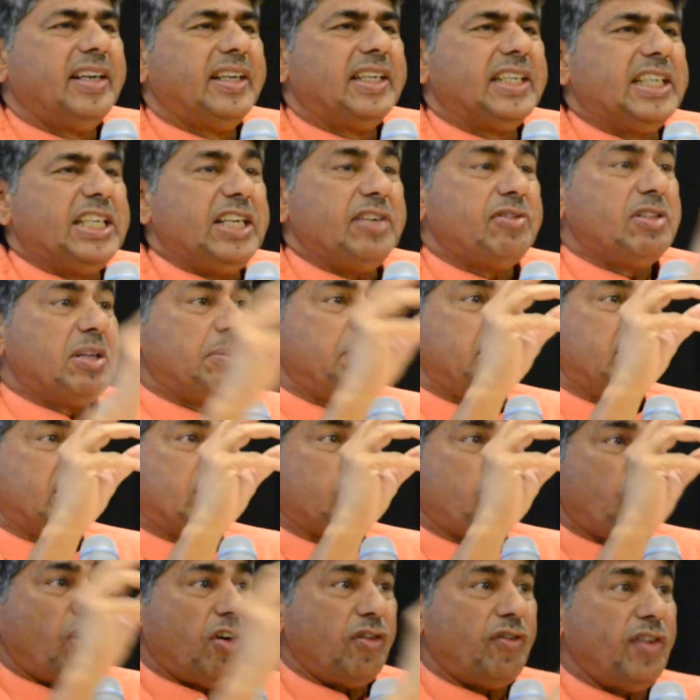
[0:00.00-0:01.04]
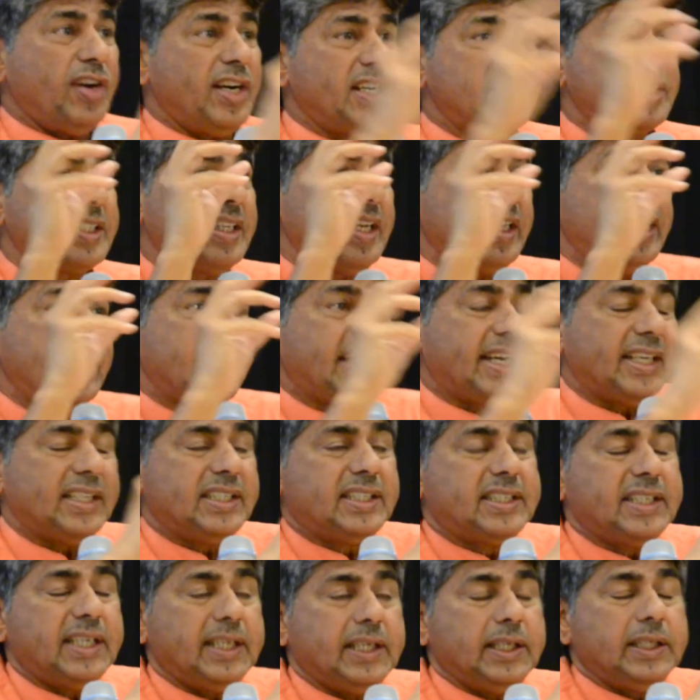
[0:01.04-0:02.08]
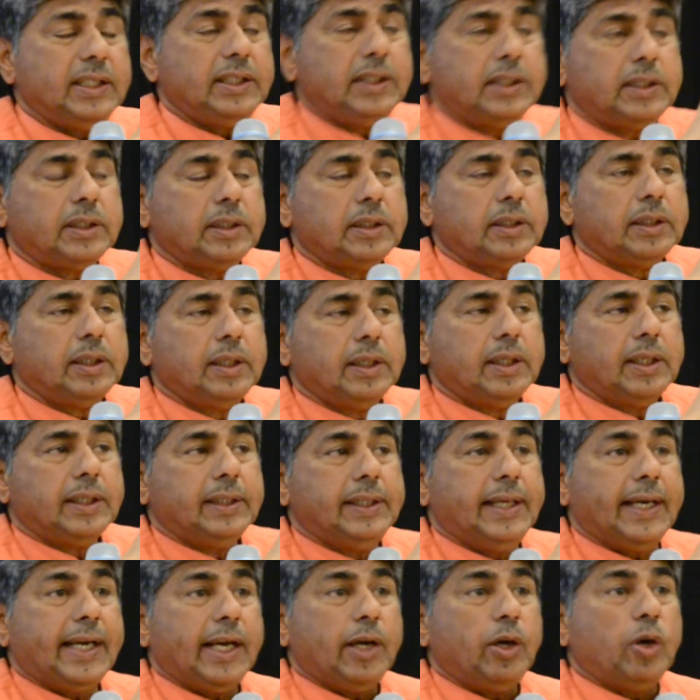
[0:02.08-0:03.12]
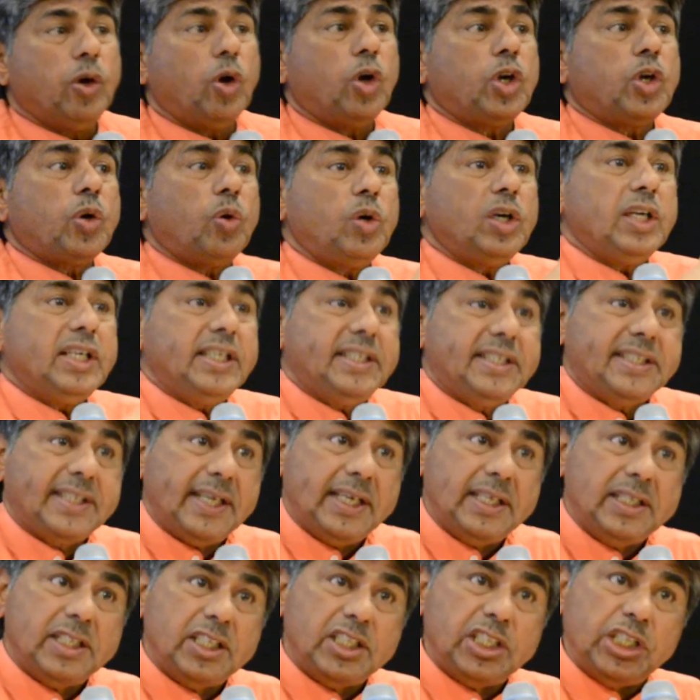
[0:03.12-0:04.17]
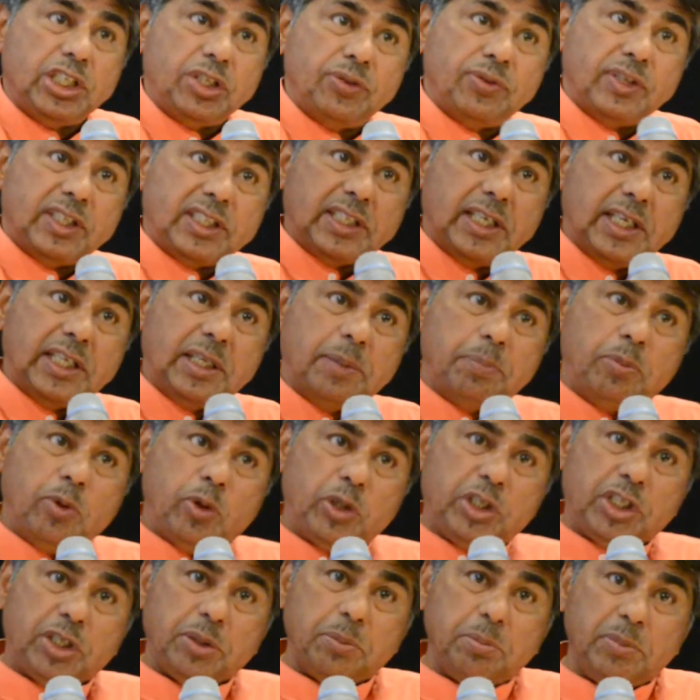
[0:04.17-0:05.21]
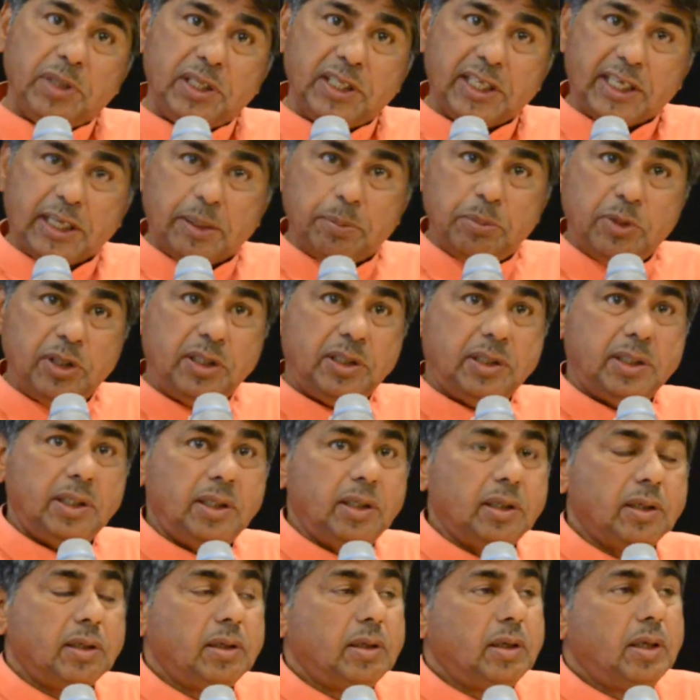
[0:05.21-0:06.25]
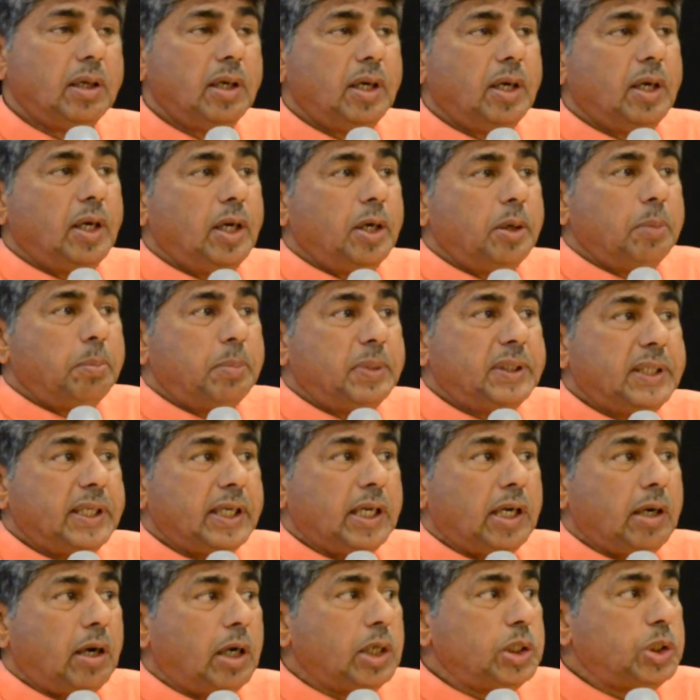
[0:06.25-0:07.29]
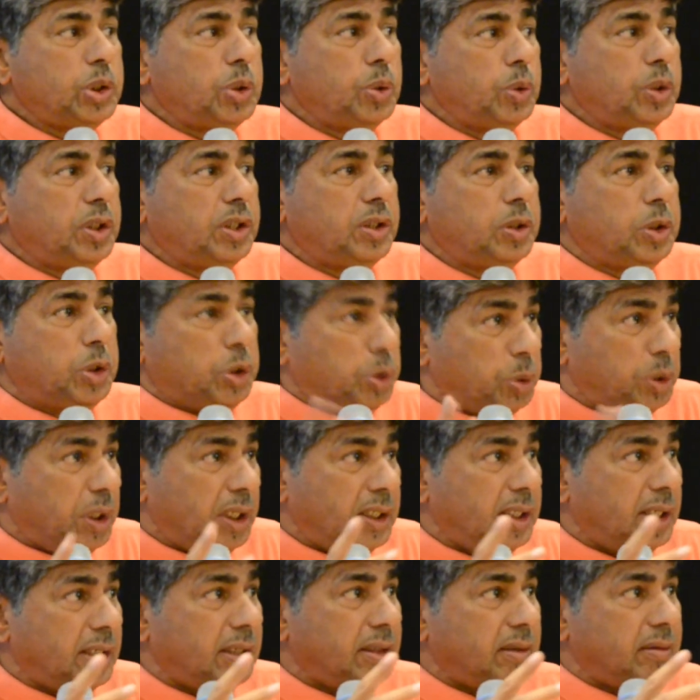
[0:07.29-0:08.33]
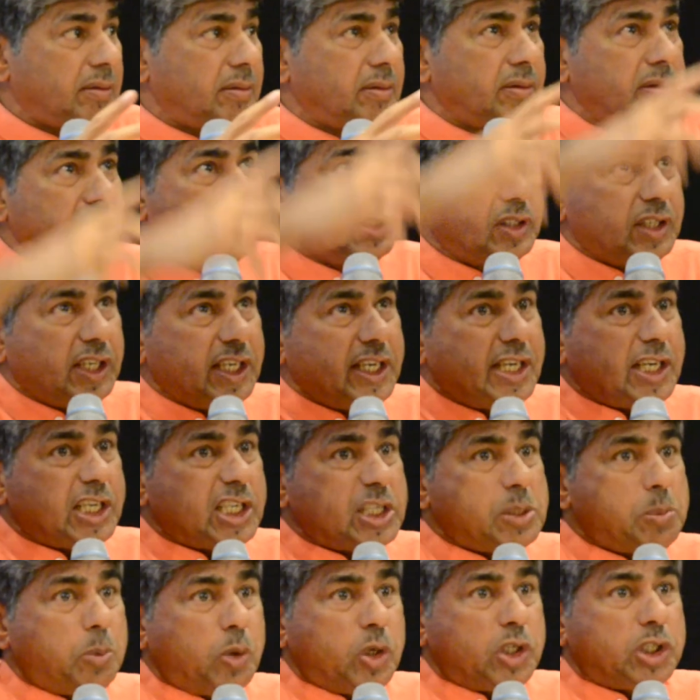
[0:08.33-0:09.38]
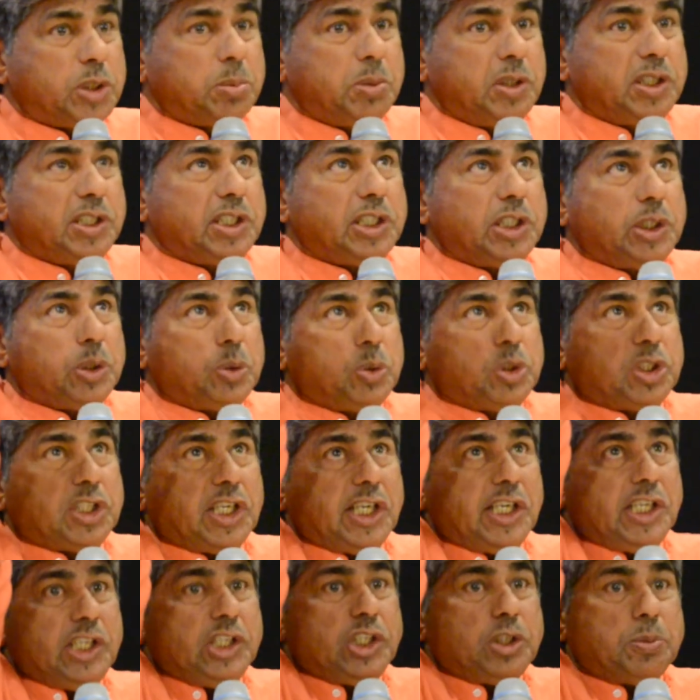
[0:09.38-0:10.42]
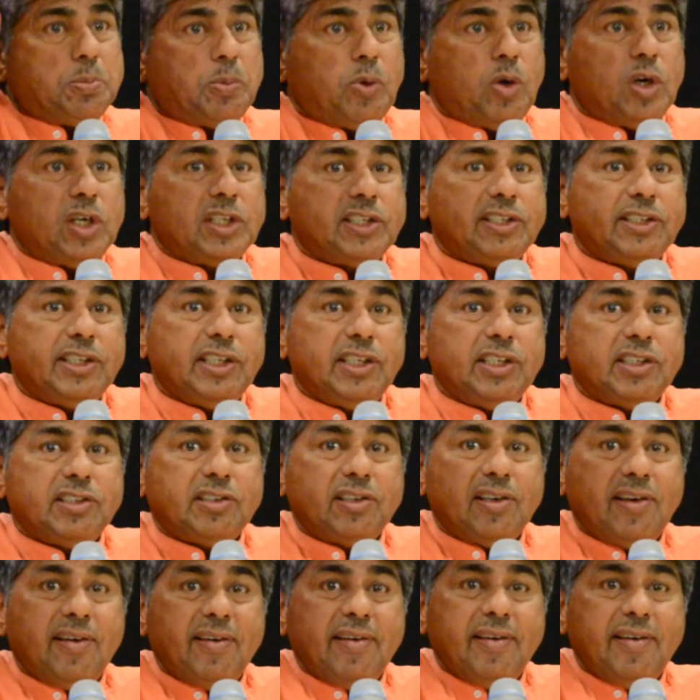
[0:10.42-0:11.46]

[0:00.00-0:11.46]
give them this confidence that they can change, they can not only change the situation at the bottom in the community, but they can also together take responsibility to change policies